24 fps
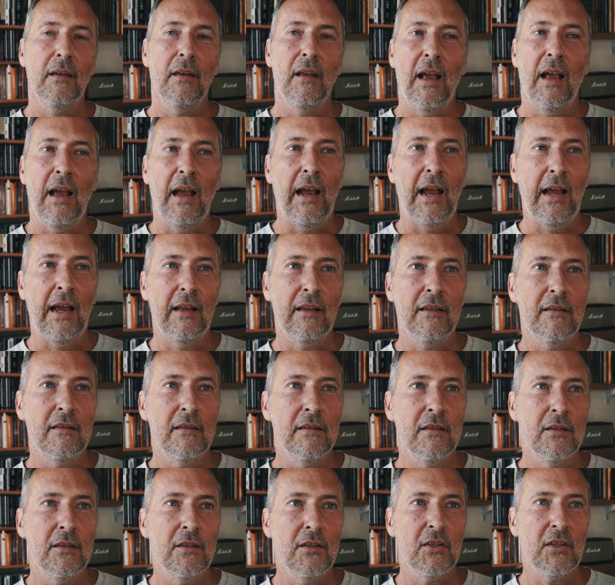
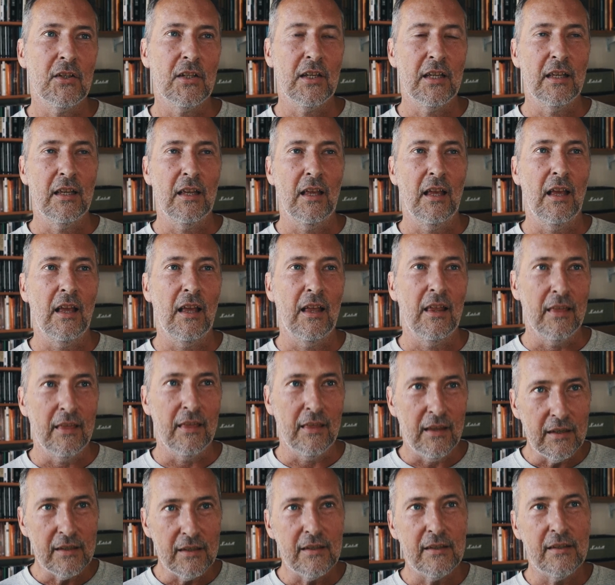And
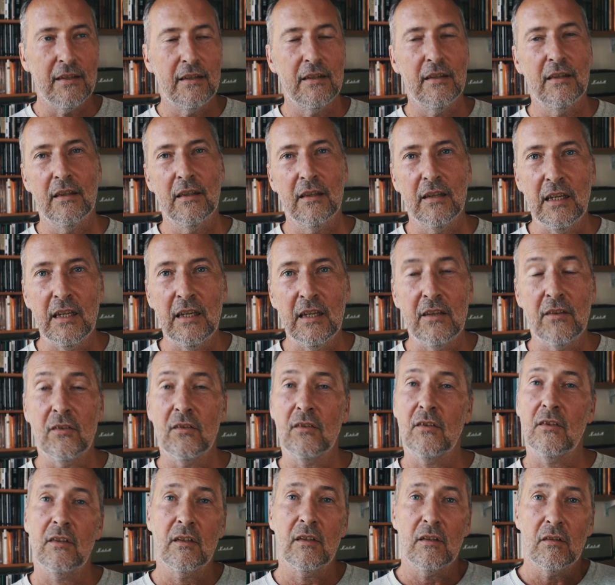this
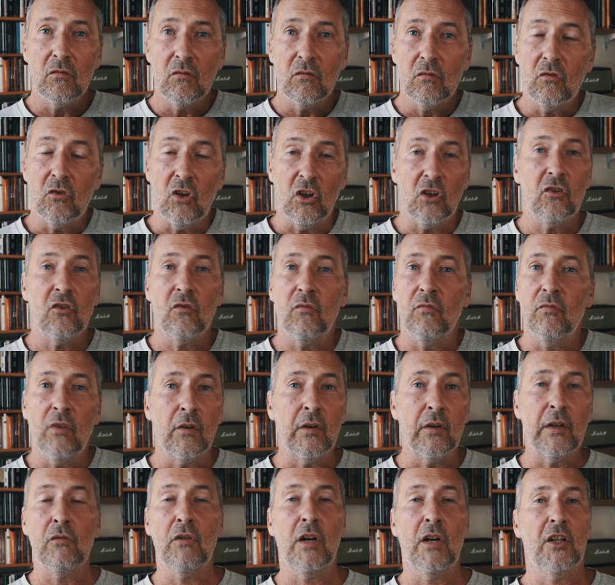is just
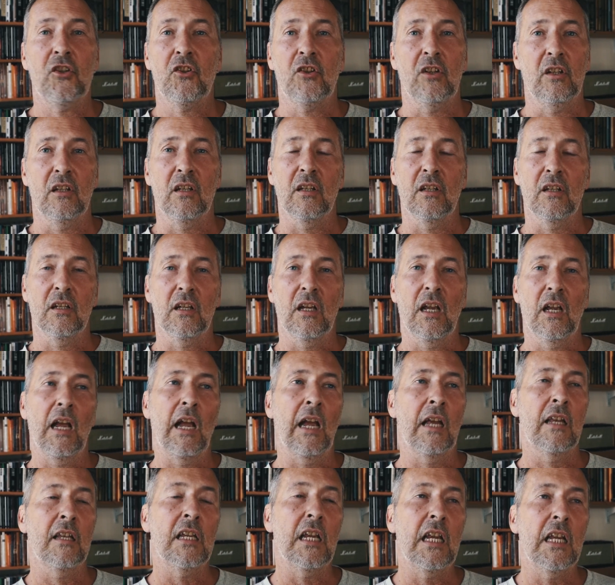very Russian.
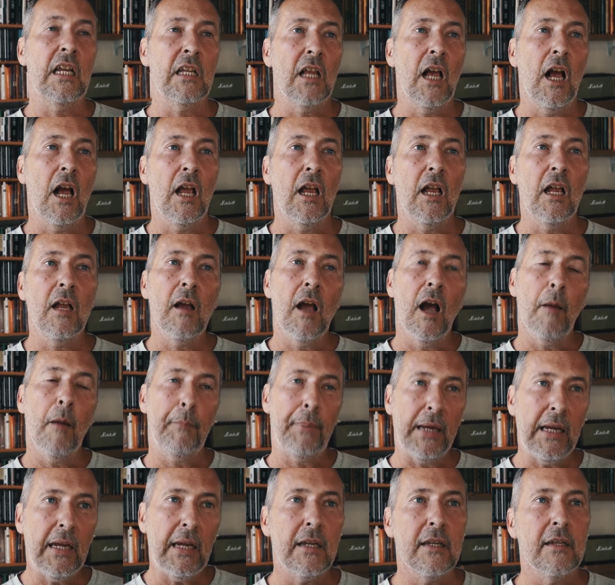And it
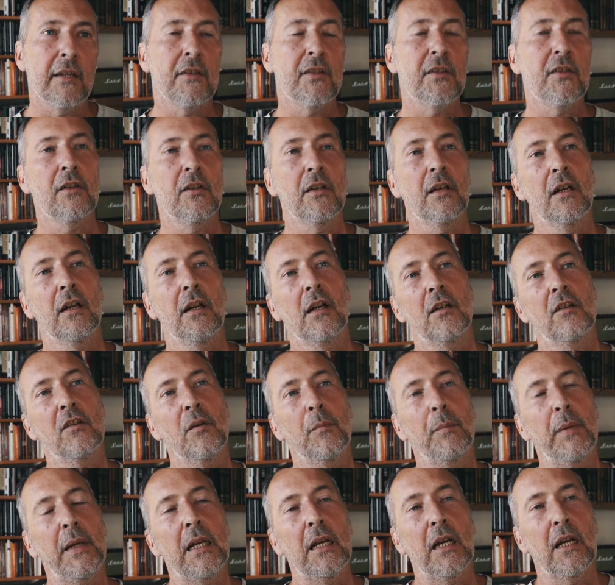appears to
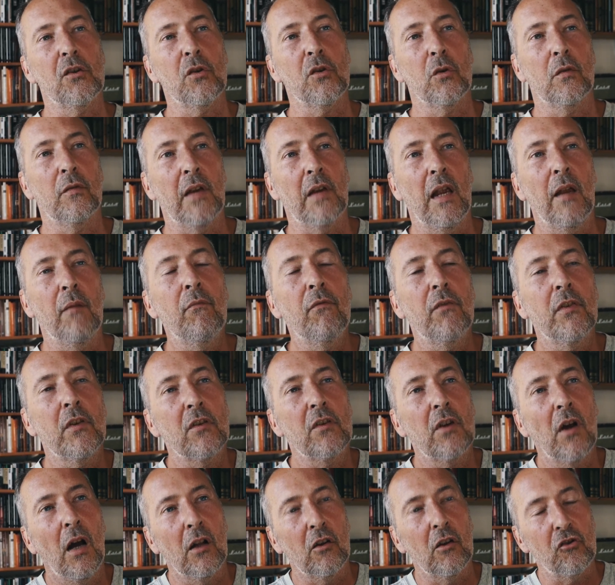be a sort of
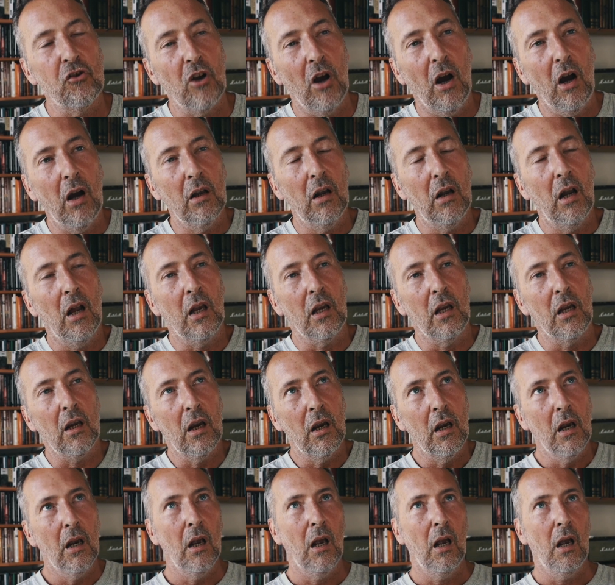infantile,
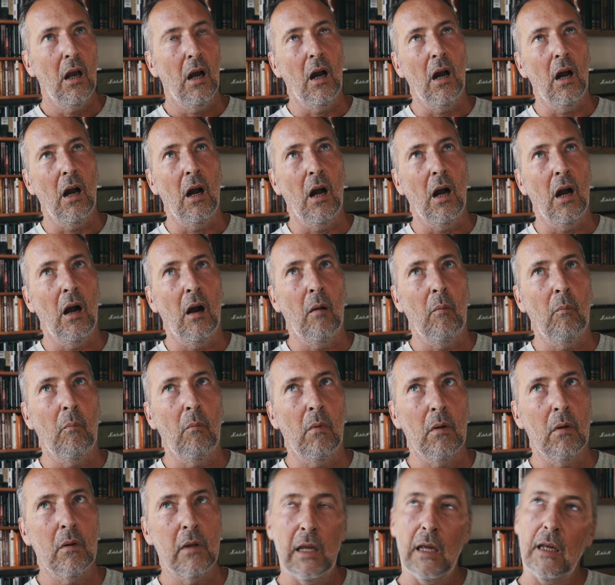childlike um,
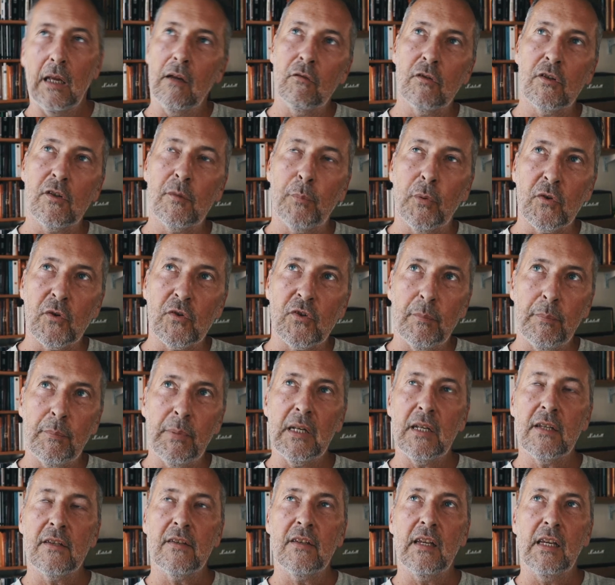
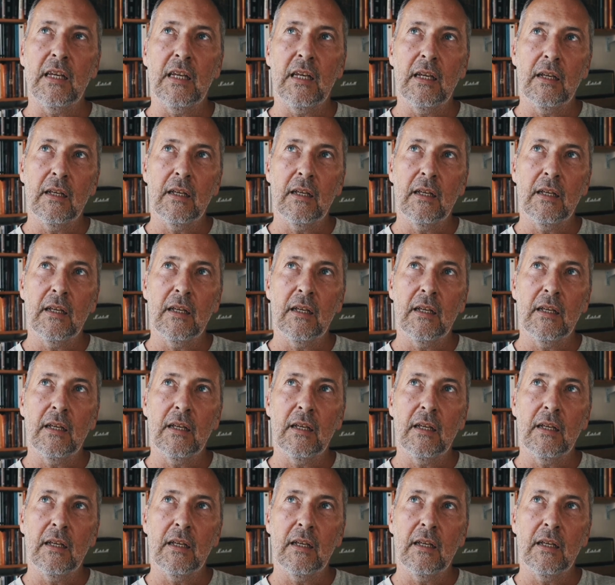irresponsibility.